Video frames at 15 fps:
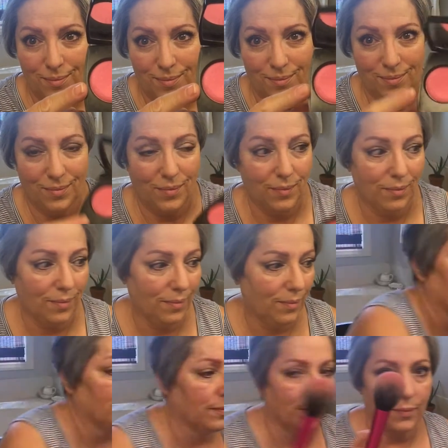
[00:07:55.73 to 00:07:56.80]

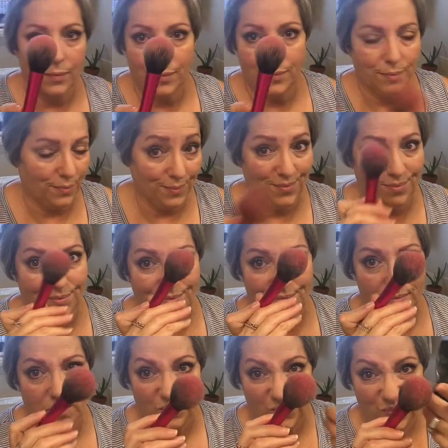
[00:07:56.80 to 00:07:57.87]
I will link the
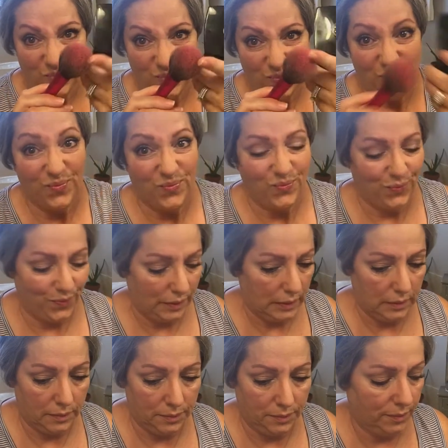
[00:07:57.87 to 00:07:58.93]
color below. I'm
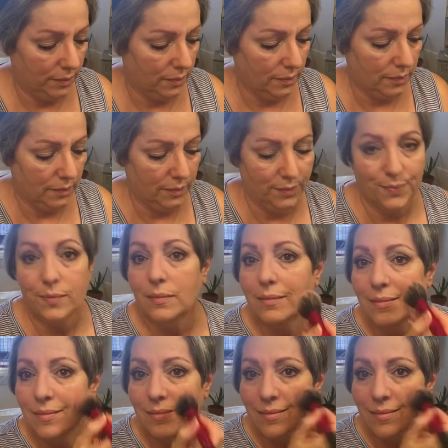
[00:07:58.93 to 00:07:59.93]
using a brush that I had used